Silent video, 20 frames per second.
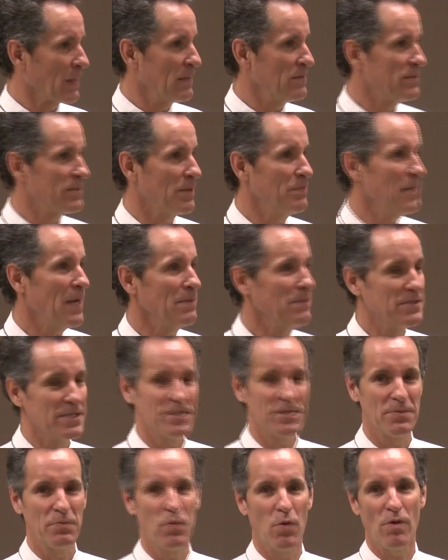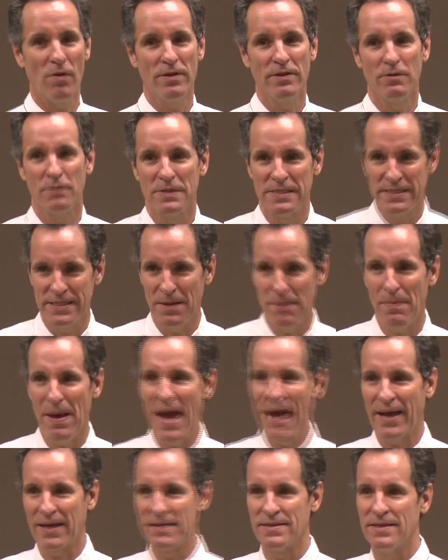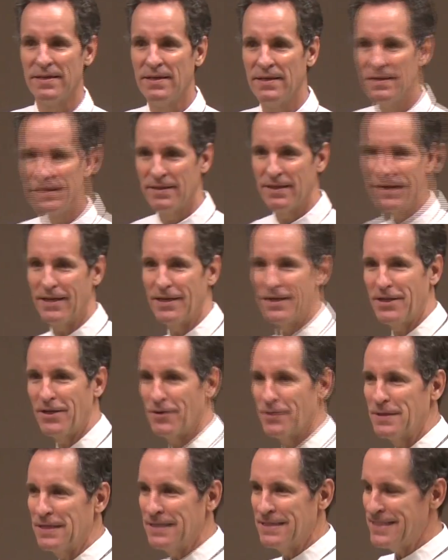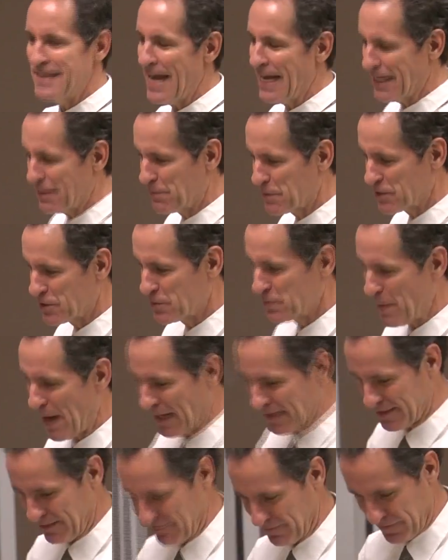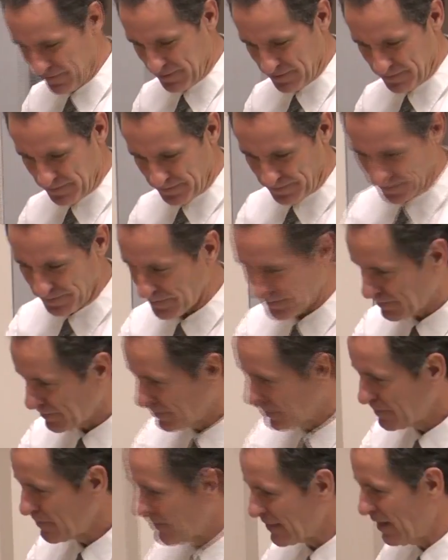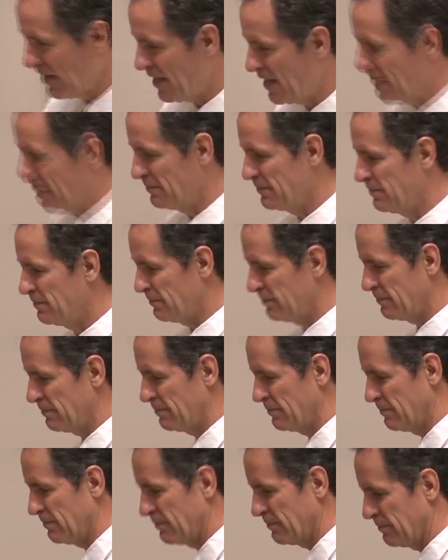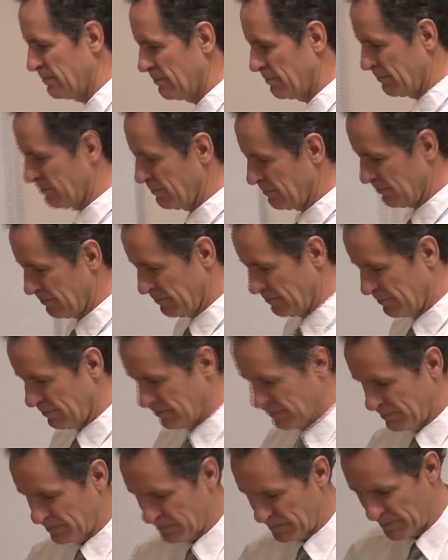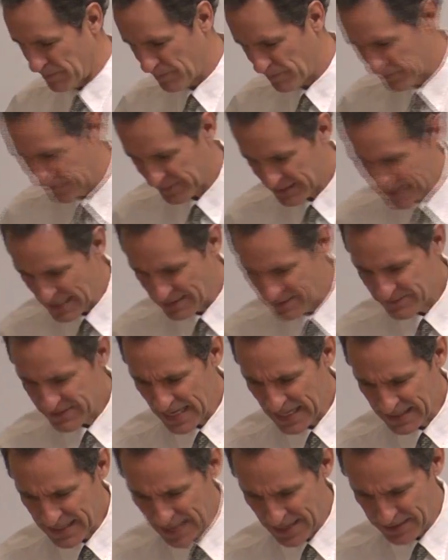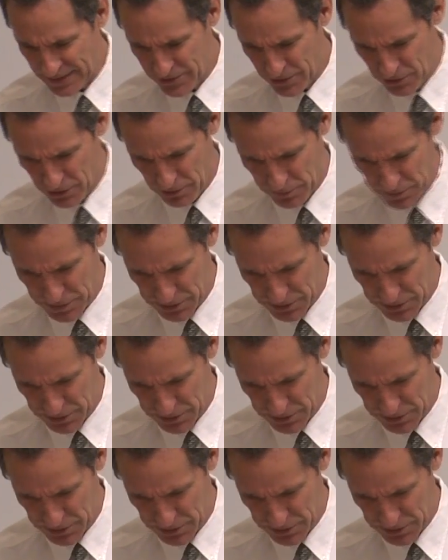buy? And sometimes it's important that we sit back and, you know, take a perspective. Kind of take that eternal